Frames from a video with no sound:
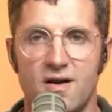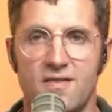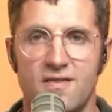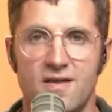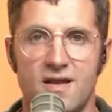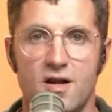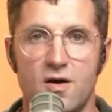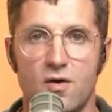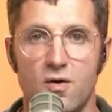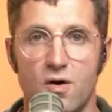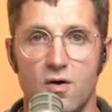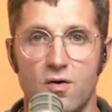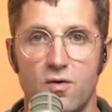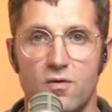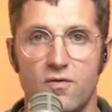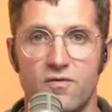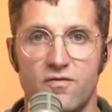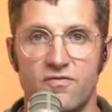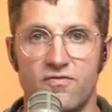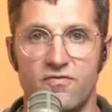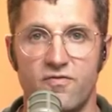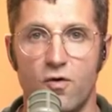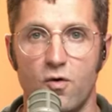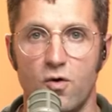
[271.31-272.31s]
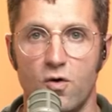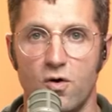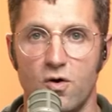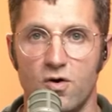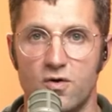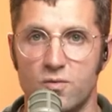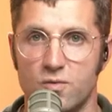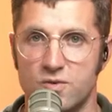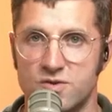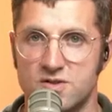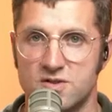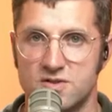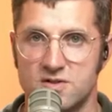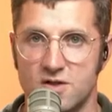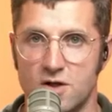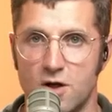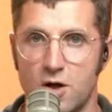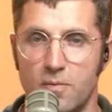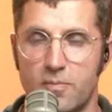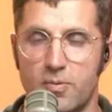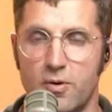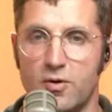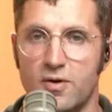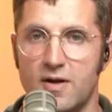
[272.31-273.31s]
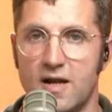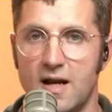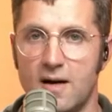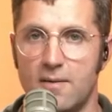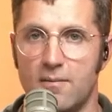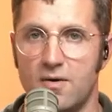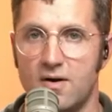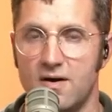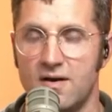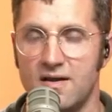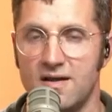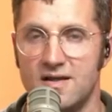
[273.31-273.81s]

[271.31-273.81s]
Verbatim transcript: and the Hero four, which is a GoPro camera,